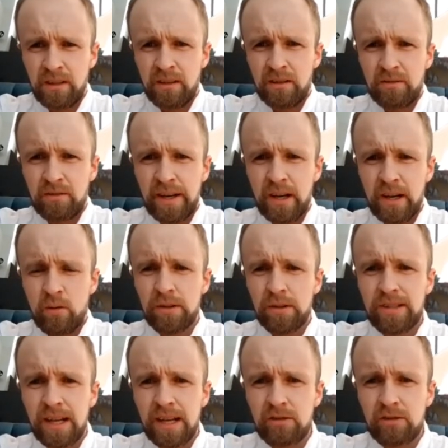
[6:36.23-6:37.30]
Right, now
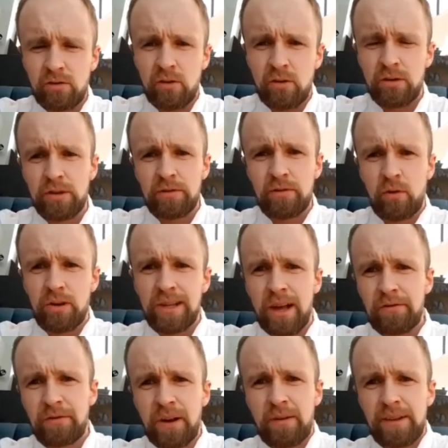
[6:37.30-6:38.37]
once that's all
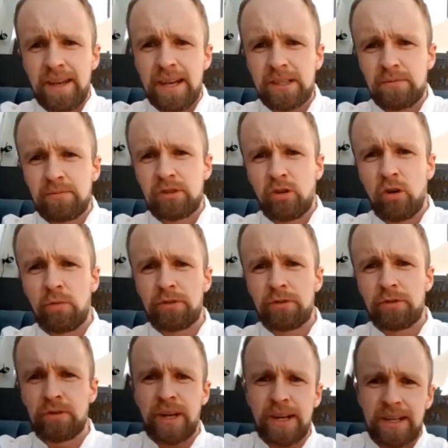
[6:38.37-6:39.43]
that flour there is absorbed,
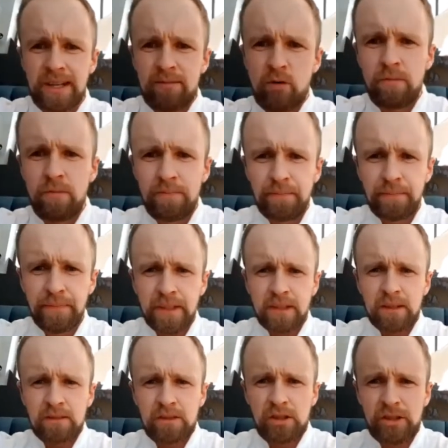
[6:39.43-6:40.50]
don't add any more.
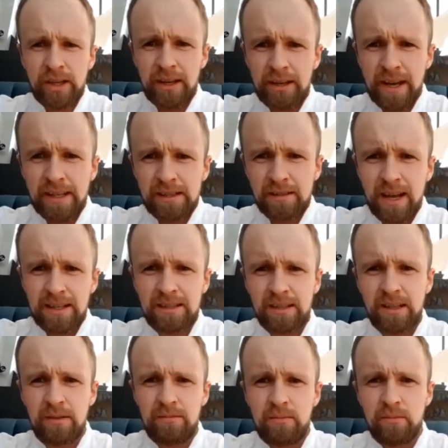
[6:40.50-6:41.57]
Just get it nice and
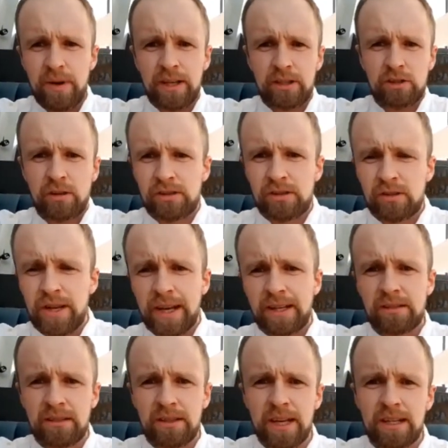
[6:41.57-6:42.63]
elastic. You make sure it's
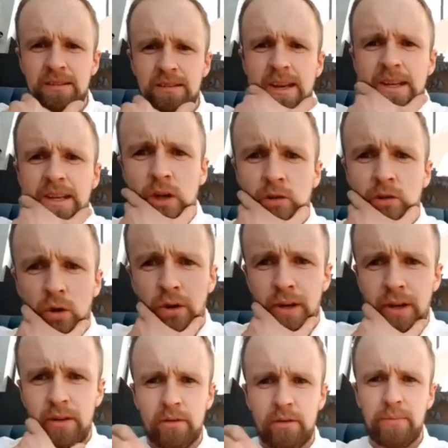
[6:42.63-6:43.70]
nice and kneaded. Then you're going to roll
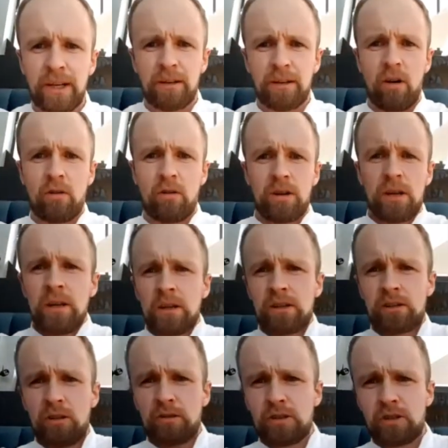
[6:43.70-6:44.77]
it into a big long
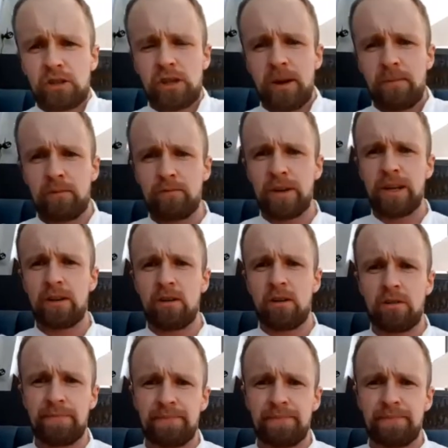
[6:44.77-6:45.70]
sausage shape, really long.